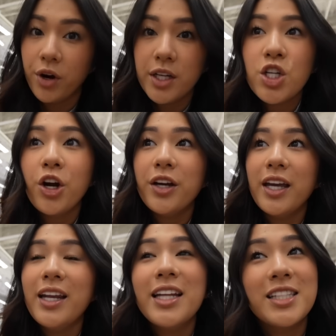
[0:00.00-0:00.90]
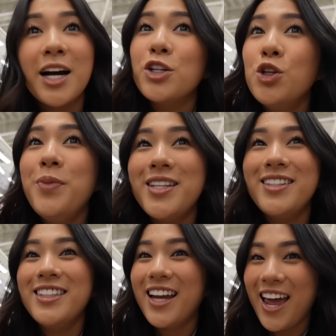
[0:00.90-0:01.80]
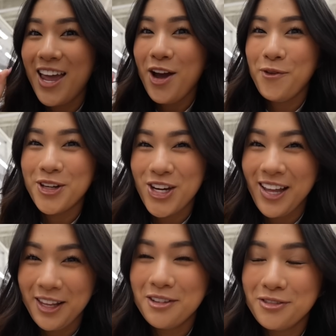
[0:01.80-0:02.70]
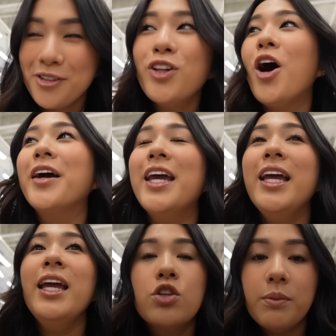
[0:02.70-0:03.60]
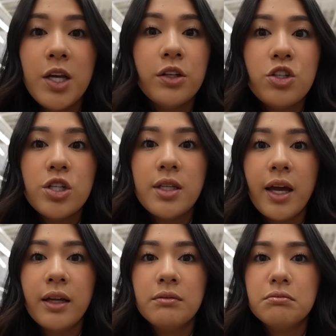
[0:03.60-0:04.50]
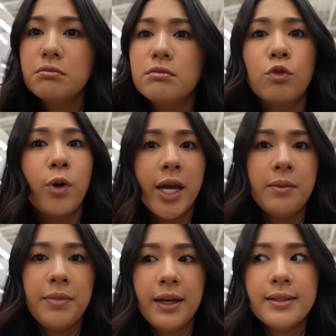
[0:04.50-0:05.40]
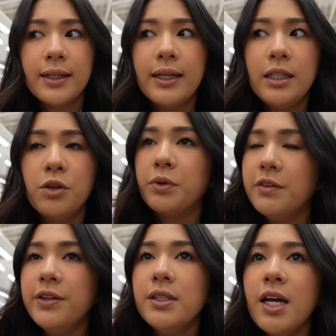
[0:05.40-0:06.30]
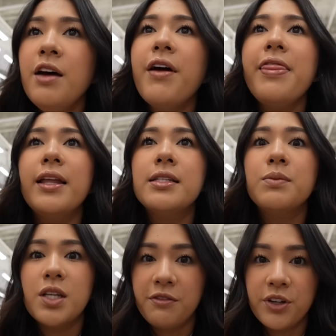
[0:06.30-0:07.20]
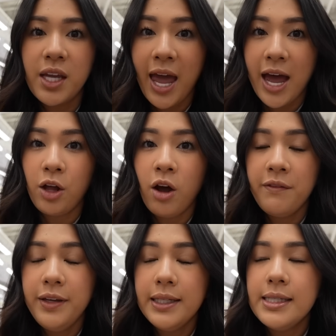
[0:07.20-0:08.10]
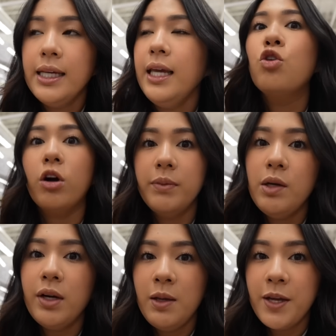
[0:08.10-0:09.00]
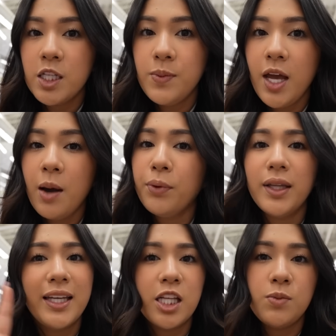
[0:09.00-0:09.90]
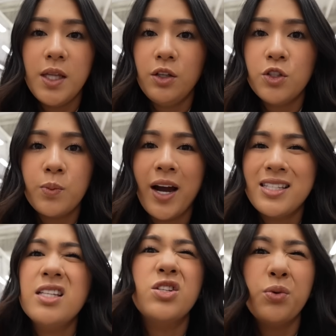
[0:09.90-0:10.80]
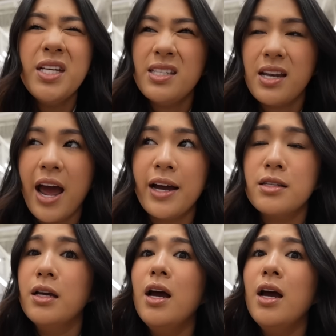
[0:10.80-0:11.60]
in Target. It's not too busy today, which I love for vlogging. So I'm here to just get random things that I needed refills of and then some stuff for Cal, obviously. Normally when he picks me up or like gets me little surprises, it's always snacks,